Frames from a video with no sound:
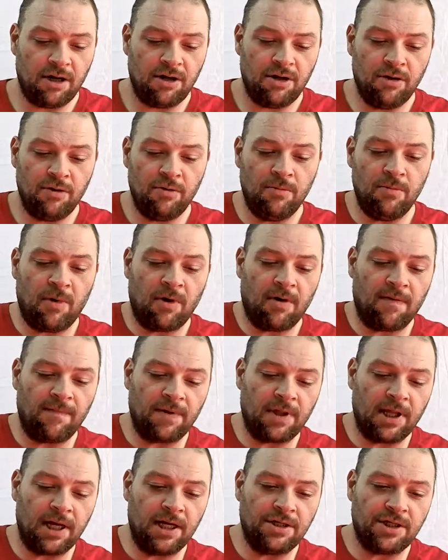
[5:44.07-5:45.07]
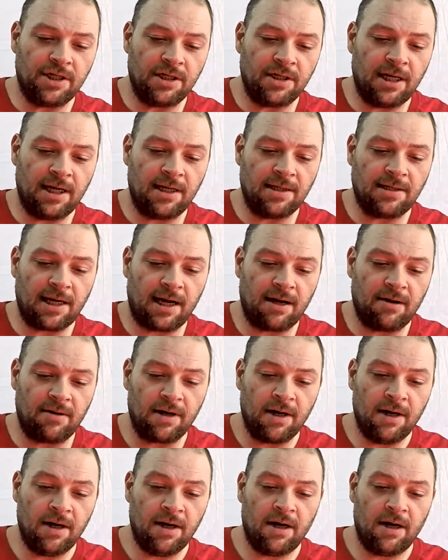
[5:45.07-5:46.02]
new Marvel Legend that's out.